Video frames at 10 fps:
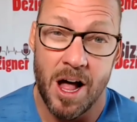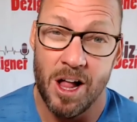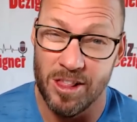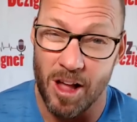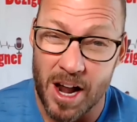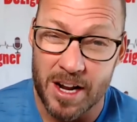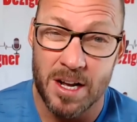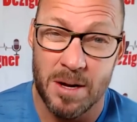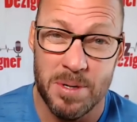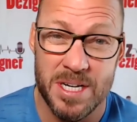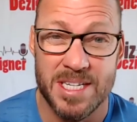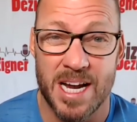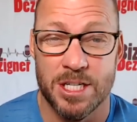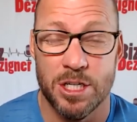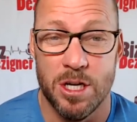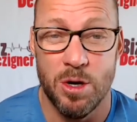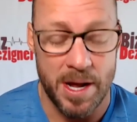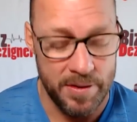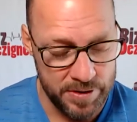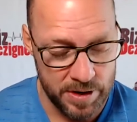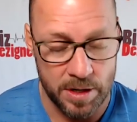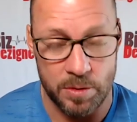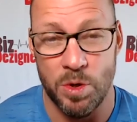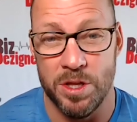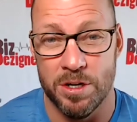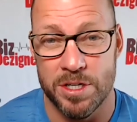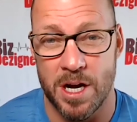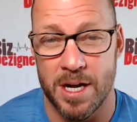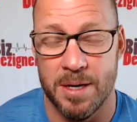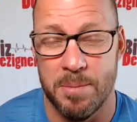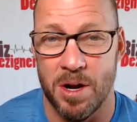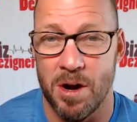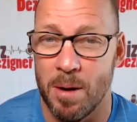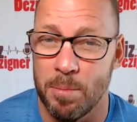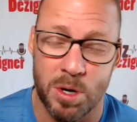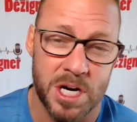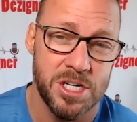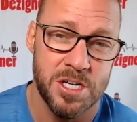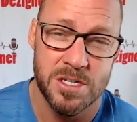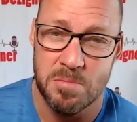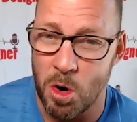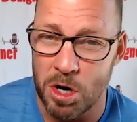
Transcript: A lot of companies actually go out there, and when you're talking about operations,